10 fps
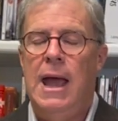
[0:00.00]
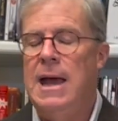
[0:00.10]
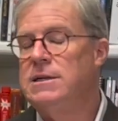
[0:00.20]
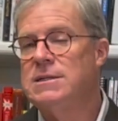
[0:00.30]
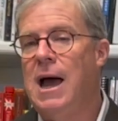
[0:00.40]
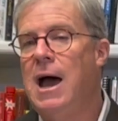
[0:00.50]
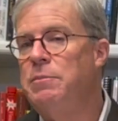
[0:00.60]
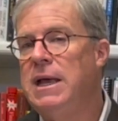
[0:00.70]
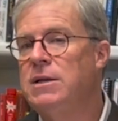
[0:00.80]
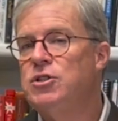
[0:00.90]
And as God
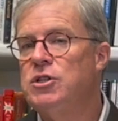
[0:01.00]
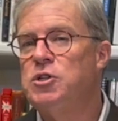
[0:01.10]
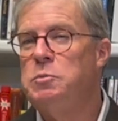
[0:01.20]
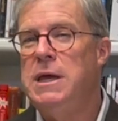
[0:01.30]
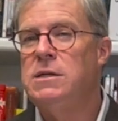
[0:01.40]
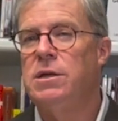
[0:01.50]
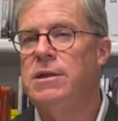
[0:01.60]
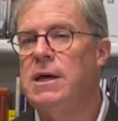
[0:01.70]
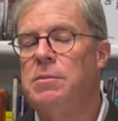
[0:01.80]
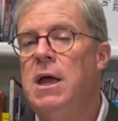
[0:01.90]
begins to speak to
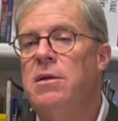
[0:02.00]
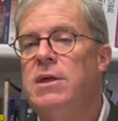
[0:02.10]
them,